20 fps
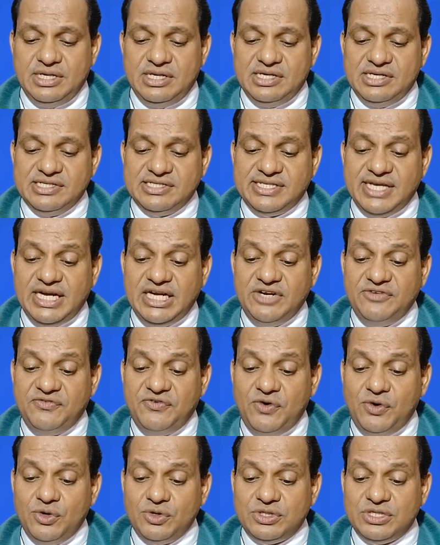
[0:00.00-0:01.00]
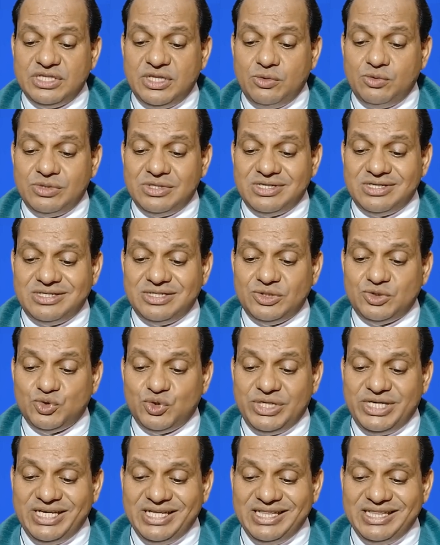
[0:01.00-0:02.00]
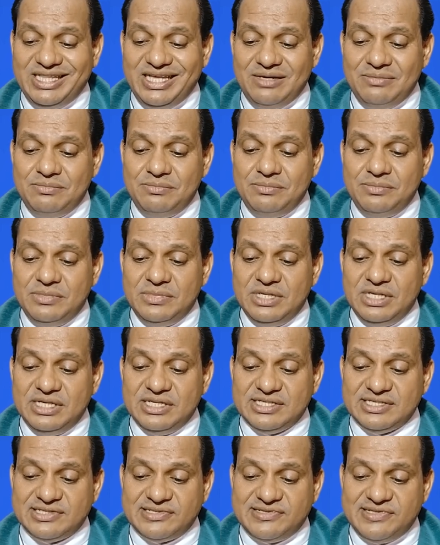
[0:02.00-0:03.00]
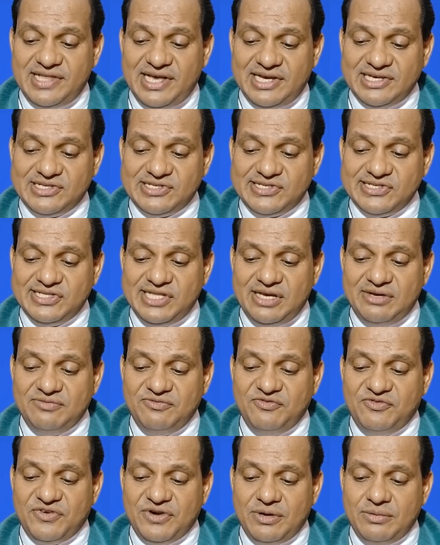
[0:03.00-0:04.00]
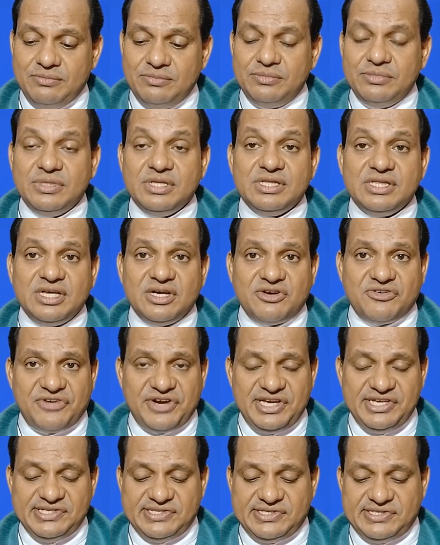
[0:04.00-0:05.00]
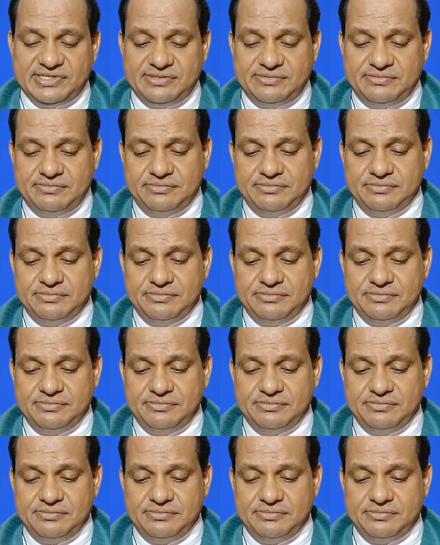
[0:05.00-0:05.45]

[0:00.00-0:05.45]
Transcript: Sent forth the word to heal them, snatched them from the grace.